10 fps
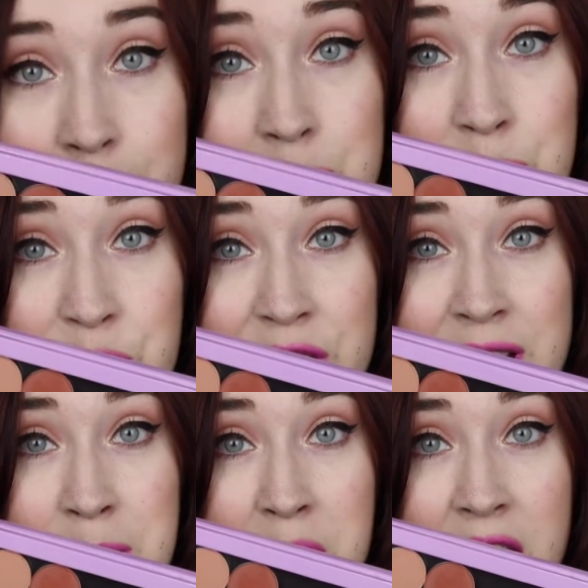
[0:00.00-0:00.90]
Also put
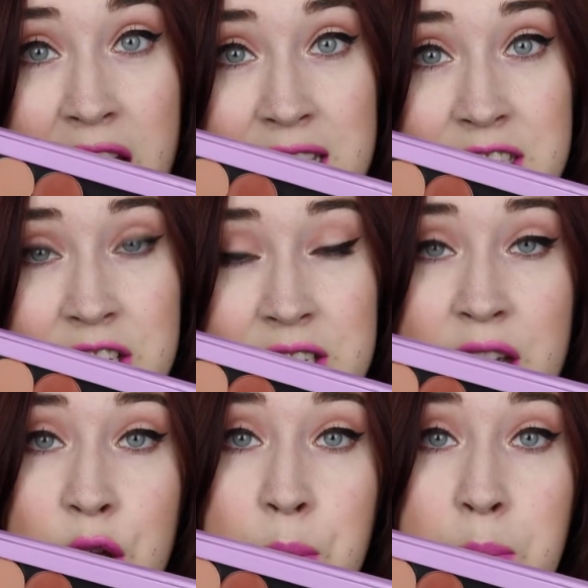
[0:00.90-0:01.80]
in my
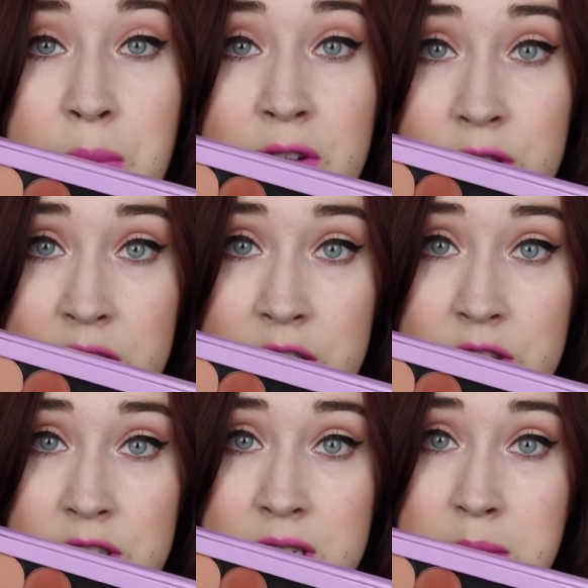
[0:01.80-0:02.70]
Anastasia Beverly
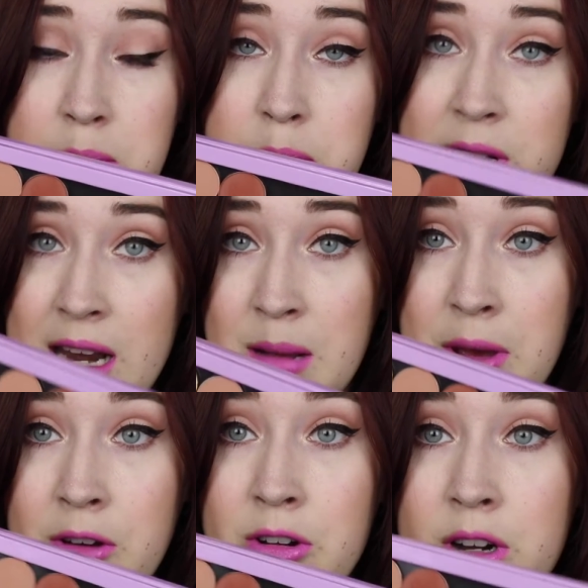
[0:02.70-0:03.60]
Hills banana
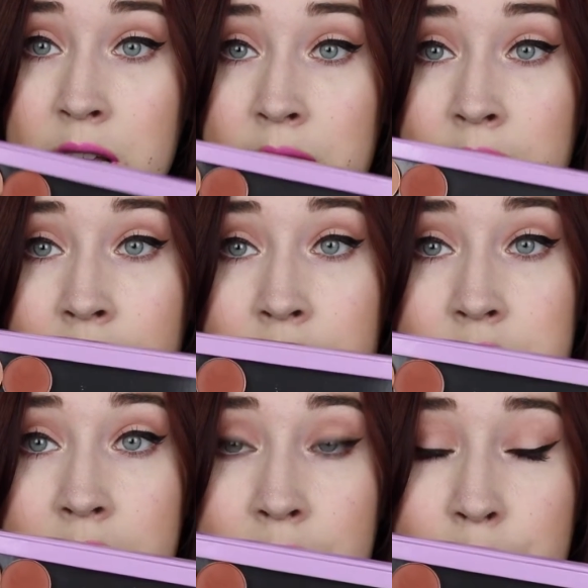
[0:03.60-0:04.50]
powder, and then I
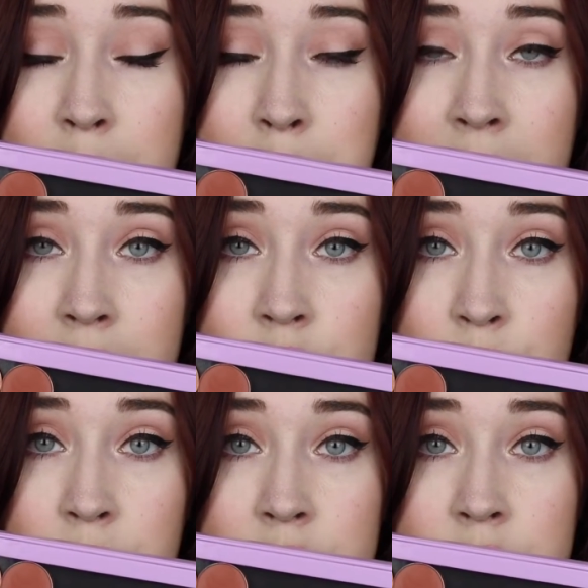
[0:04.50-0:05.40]
also have my MAC
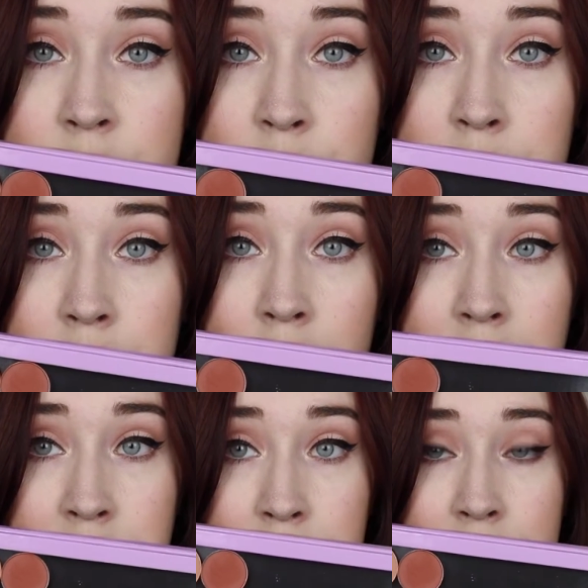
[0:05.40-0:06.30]
Taupe blush for
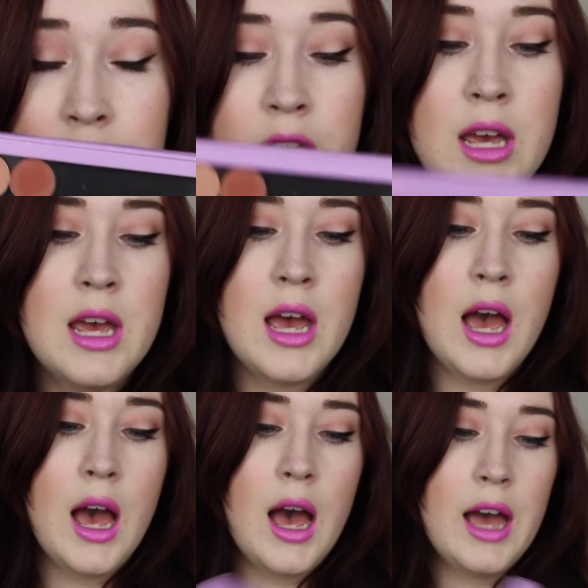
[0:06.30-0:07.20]
contouring.
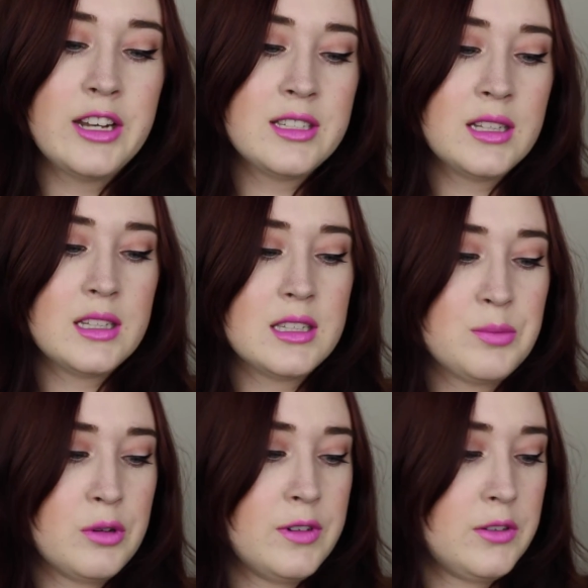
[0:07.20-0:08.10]
I just think this is
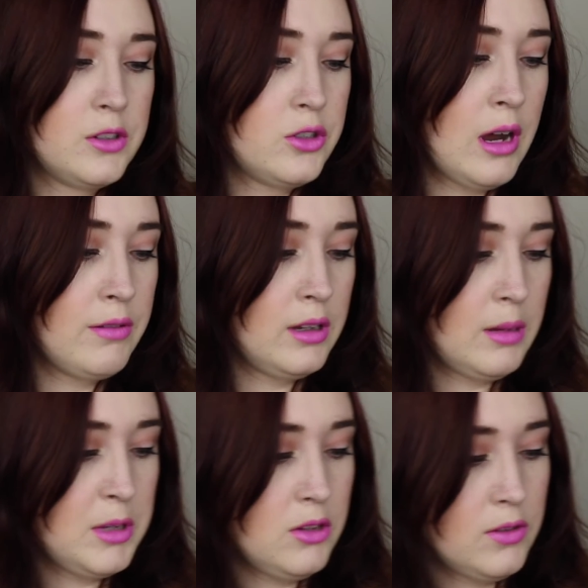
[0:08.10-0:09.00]
perfect for traveling. I
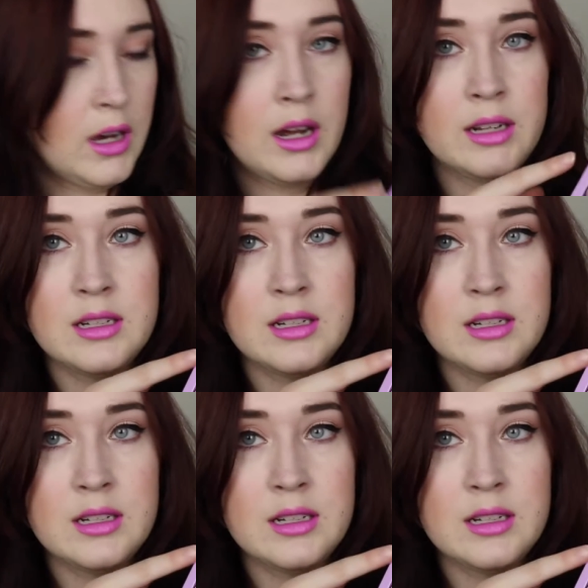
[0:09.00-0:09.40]
mean, you've got